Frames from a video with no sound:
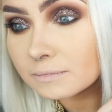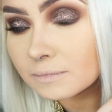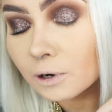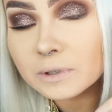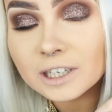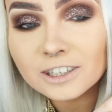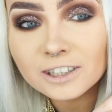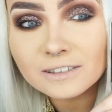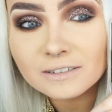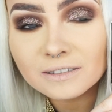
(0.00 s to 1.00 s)
What was I
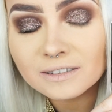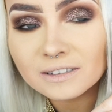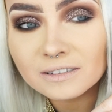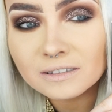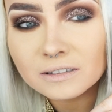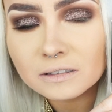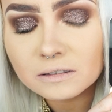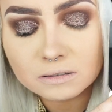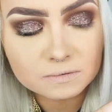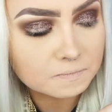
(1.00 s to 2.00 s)
doing?
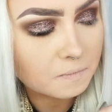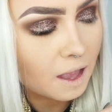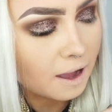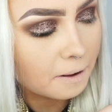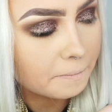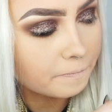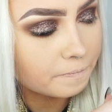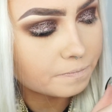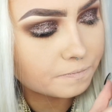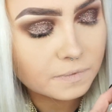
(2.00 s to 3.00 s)

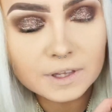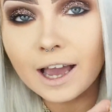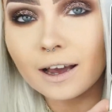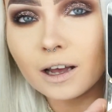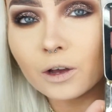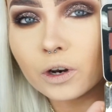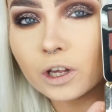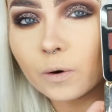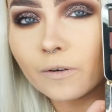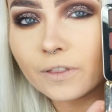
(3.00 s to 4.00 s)
Yeah, I'm going to
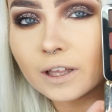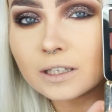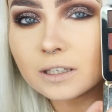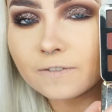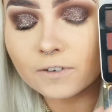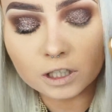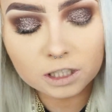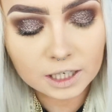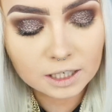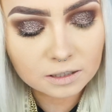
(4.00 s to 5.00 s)
go off this first
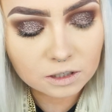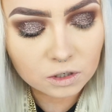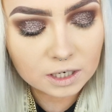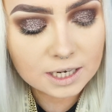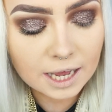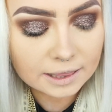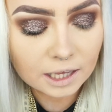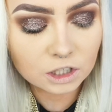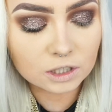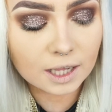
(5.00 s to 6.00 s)
shade. I'm just going to take
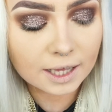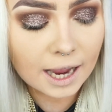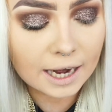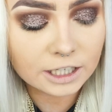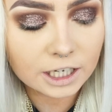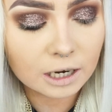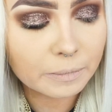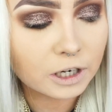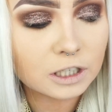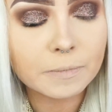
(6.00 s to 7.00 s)
that just in that Kylie Jenner
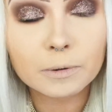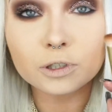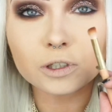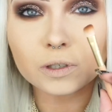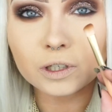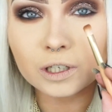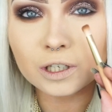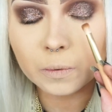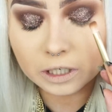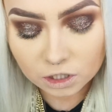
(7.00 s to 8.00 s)
brush, but I'm just going to
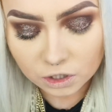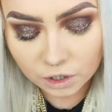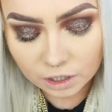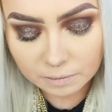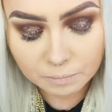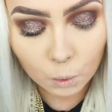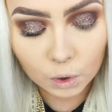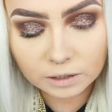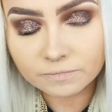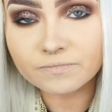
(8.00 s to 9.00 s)
switch it to the
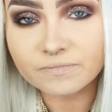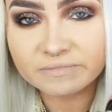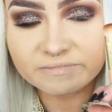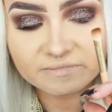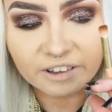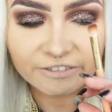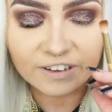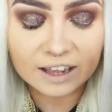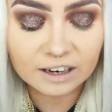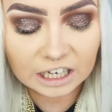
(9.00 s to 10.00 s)
more
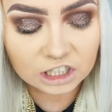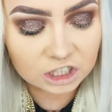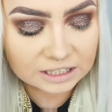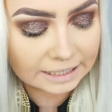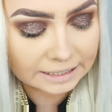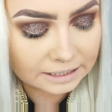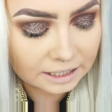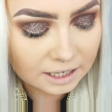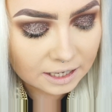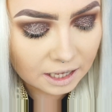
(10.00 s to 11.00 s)
flat-ish side.
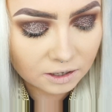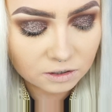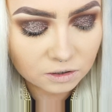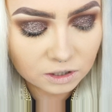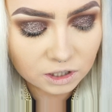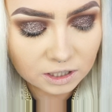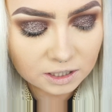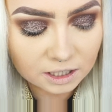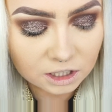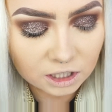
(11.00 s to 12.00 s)
I'm just going to use
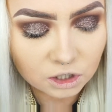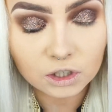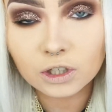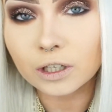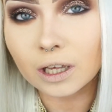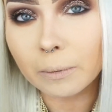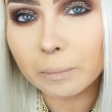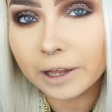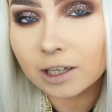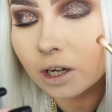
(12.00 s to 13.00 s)
this shade just to
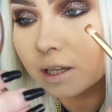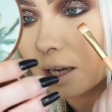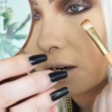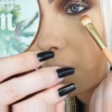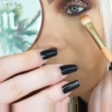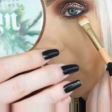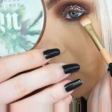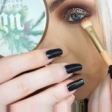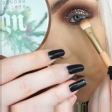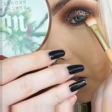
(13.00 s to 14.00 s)
blend out that lower
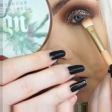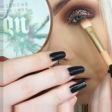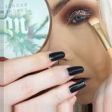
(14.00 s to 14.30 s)
lash line.